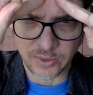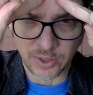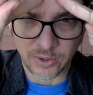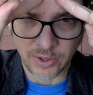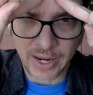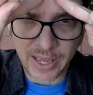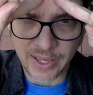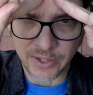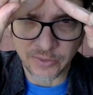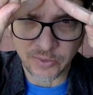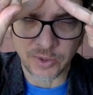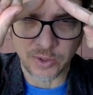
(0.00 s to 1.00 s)
in our
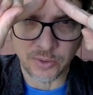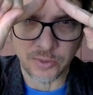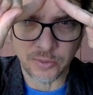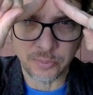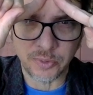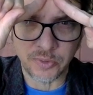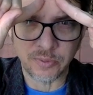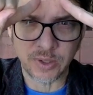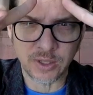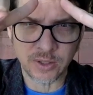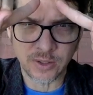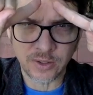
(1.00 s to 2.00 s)
heads, in our
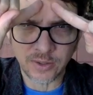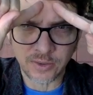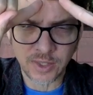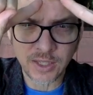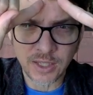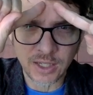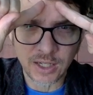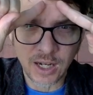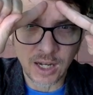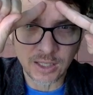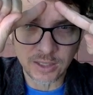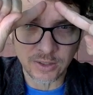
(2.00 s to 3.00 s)
specific thinking
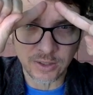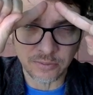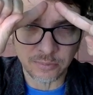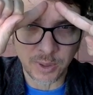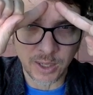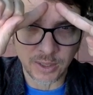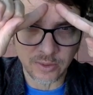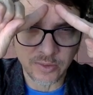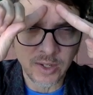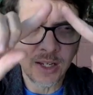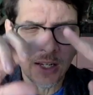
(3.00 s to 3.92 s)
cognitive minds.